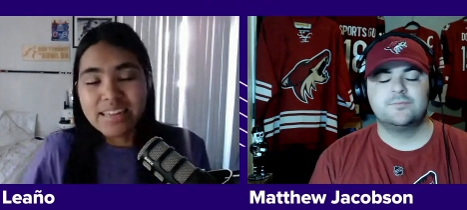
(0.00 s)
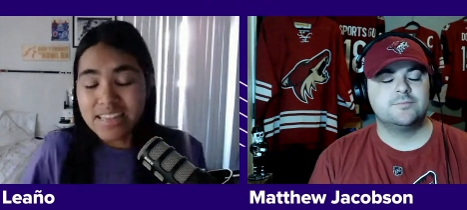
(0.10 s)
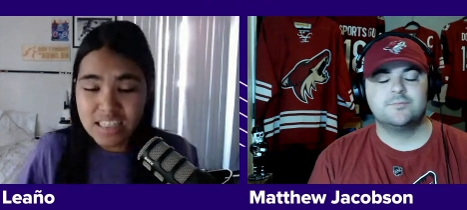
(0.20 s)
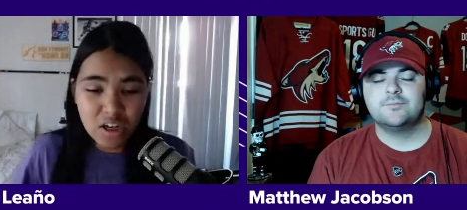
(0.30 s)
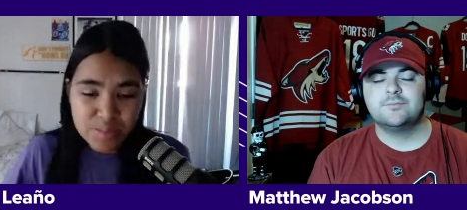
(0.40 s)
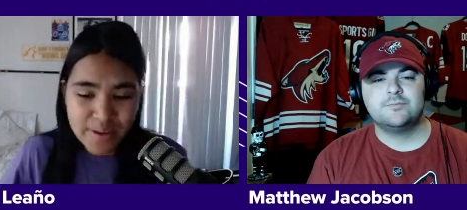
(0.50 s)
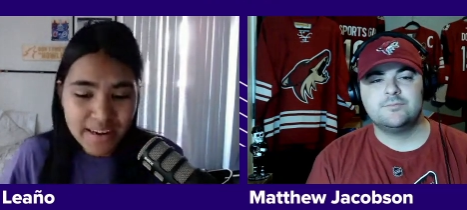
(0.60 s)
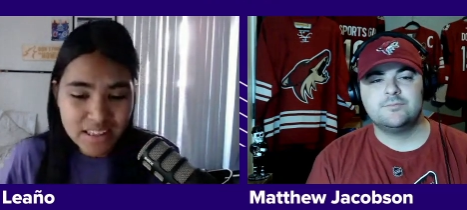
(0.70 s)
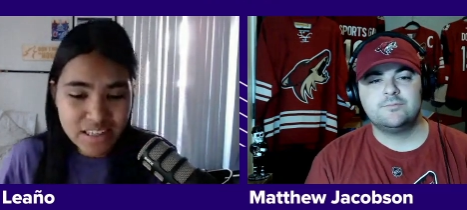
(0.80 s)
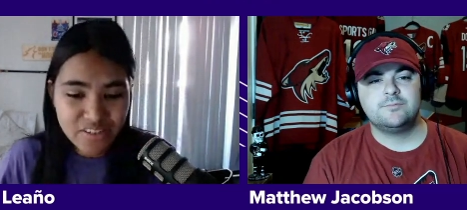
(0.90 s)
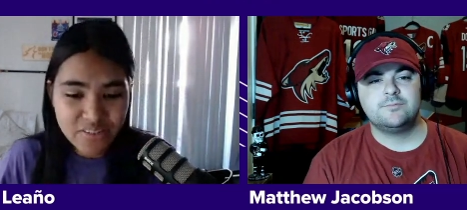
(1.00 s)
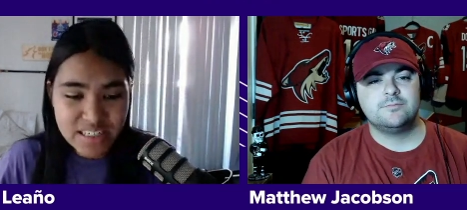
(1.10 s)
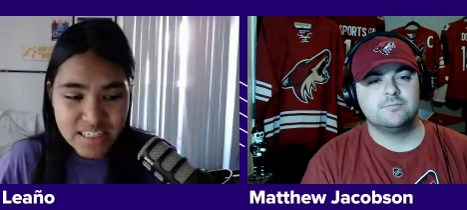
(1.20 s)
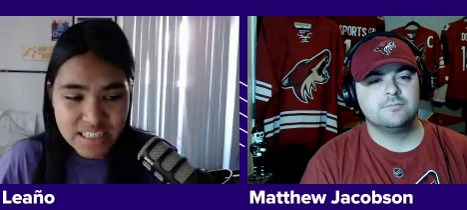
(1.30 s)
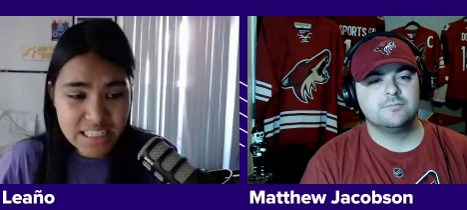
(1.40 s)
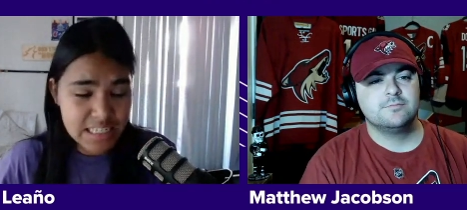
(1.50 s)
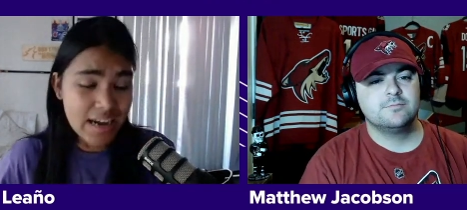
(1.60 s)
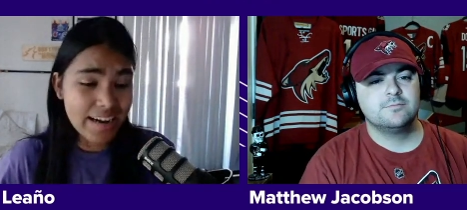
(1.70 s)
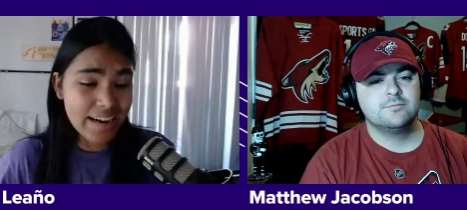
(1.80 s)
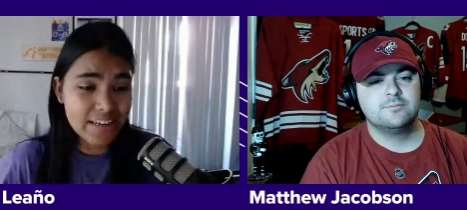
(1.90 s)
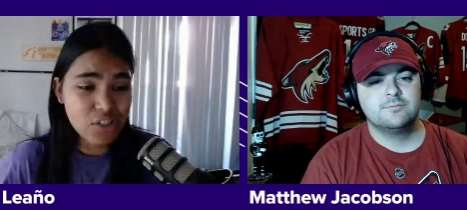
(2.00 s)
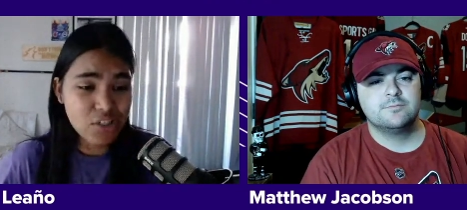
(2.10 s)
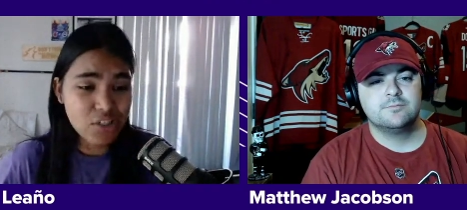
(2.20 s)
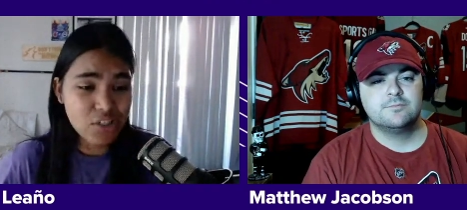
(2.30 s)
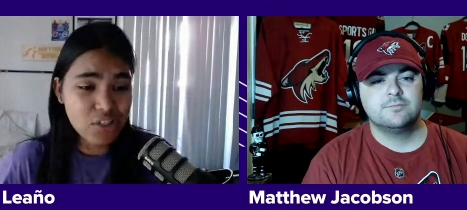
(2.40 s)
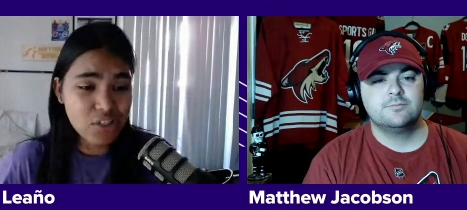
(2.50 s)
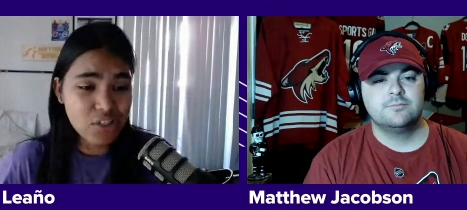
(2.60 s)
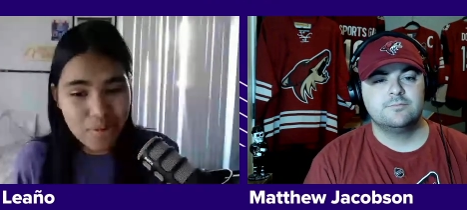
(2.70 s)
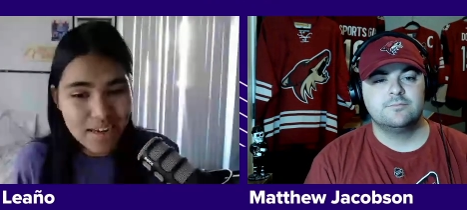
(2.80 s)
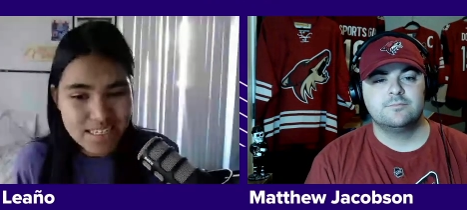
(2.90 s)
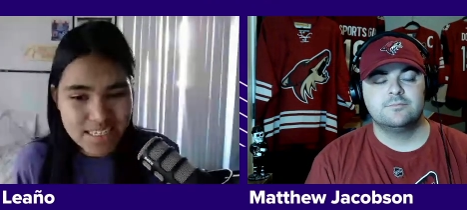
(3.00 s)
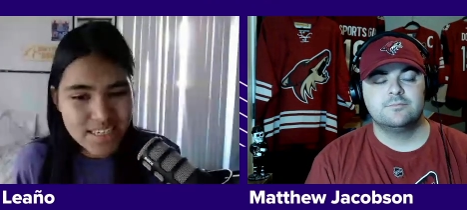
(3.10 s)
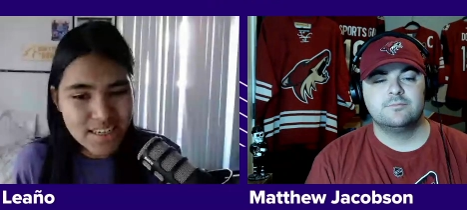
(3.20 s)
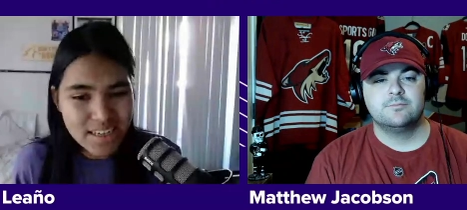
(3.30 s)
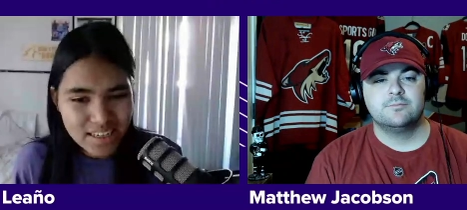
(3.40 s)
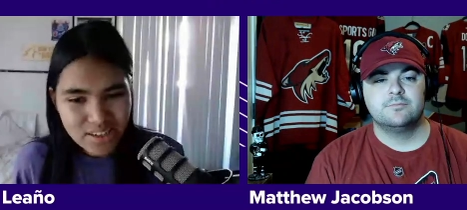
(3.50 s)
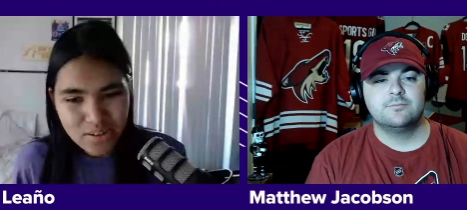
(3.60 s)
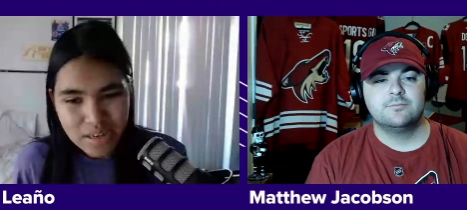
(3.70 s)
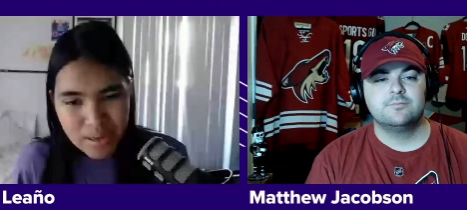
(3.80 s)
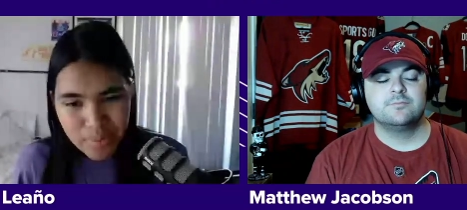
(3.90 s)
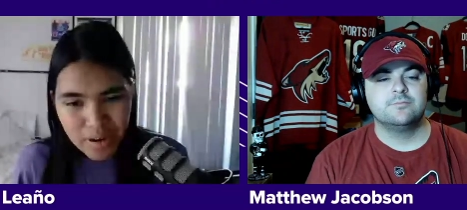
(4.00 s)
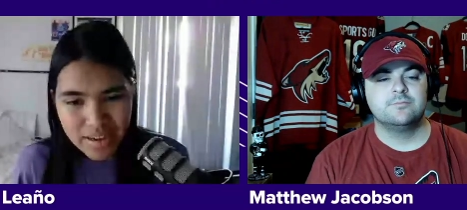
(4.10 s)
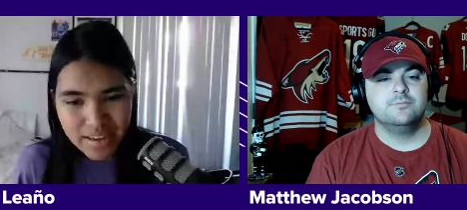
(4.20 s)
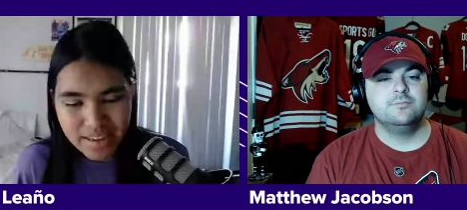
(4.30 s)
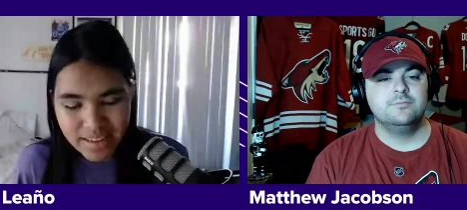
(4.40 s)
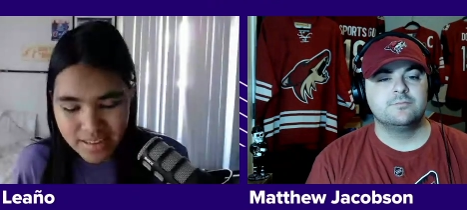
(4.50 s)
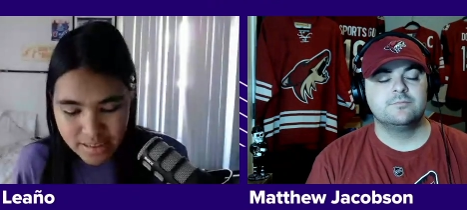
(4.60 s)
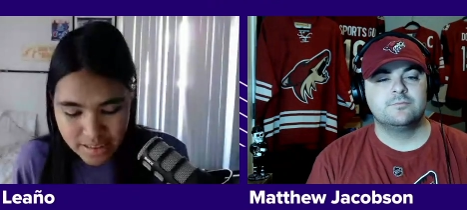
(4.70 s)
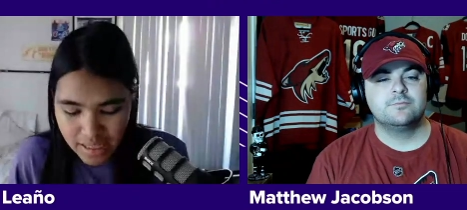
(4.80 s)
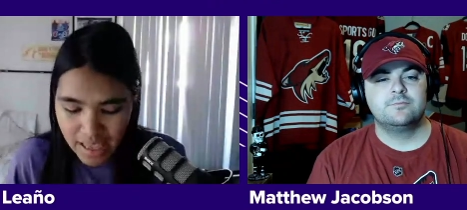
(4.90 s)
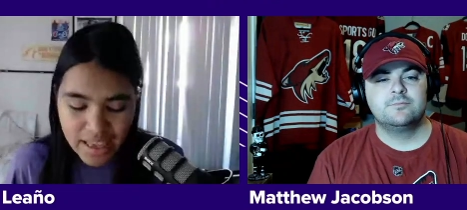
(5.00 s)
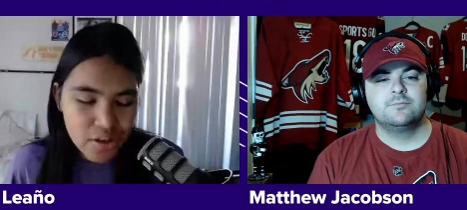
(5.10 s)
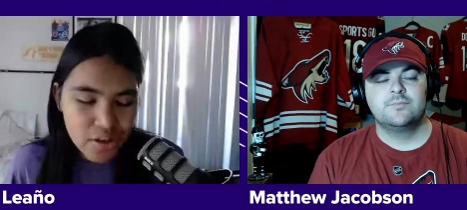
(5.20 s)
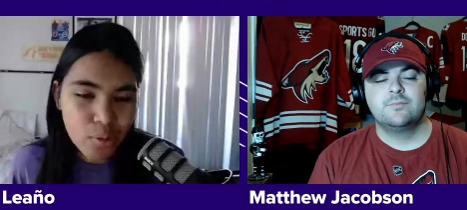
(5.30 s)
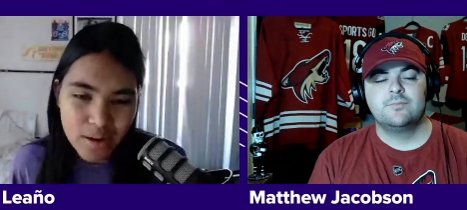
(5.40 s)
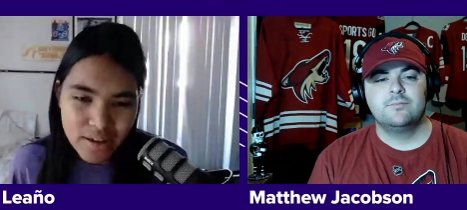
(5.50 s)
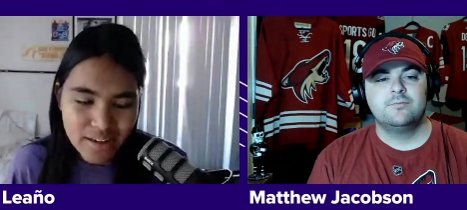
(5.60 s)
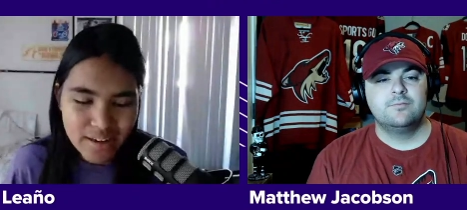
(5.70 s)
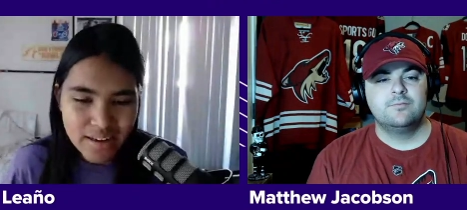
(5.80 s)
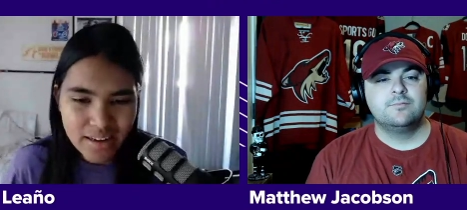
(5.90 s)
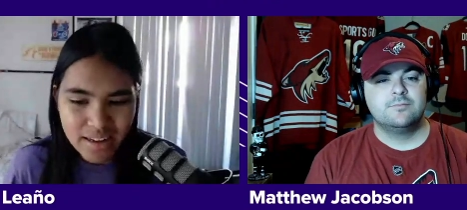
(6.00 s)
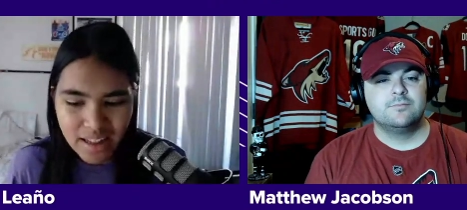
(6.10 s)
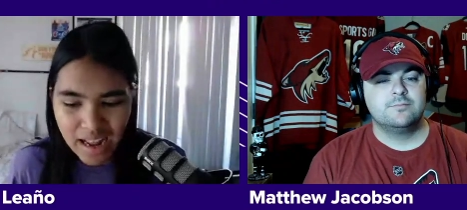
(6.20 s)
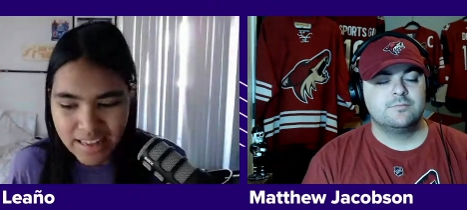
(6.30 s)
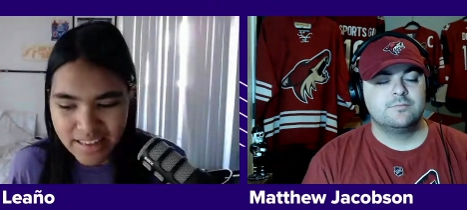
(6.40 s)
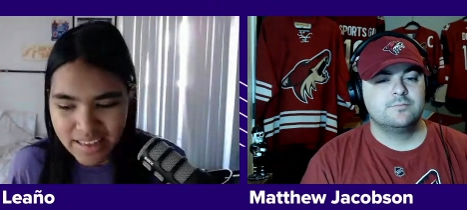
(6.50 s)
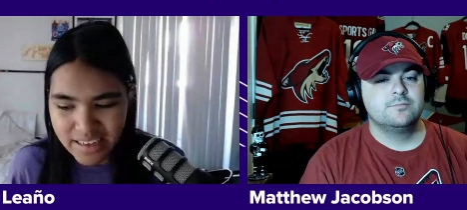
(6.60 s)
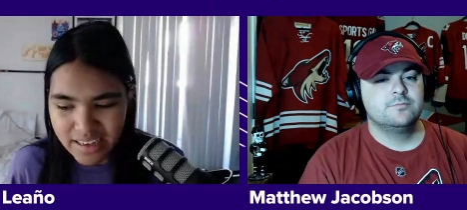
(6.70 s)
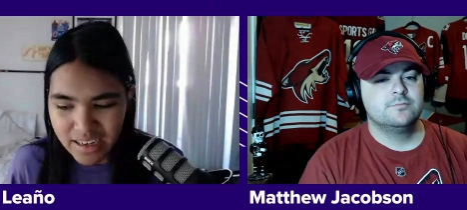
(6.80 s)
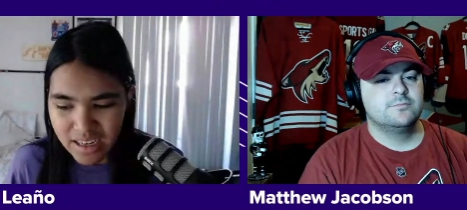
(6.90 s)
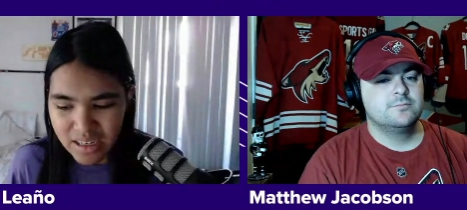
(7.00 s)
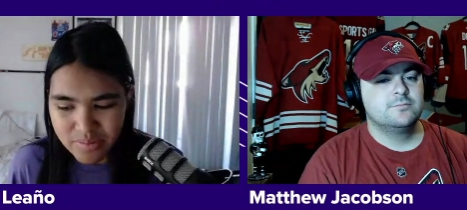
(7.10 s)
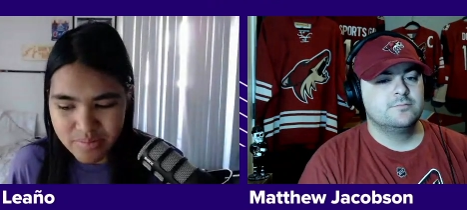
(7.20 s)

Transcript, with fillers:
Speaker 1: And again, this is all speculative because he's not getting traded anyways. But hey, you know what? I think